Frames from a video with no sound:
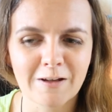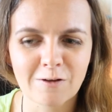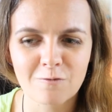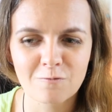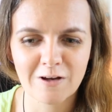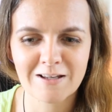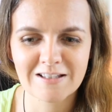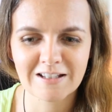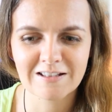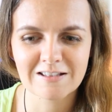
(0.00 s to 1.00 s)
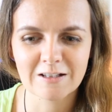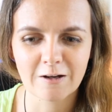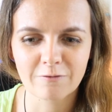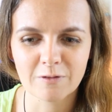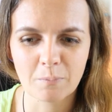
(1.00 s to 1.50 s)
that you're investing in
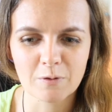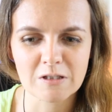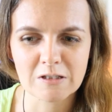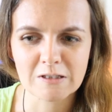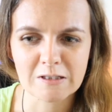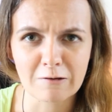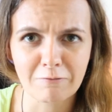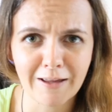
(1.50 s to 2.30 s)
stuff to put stuff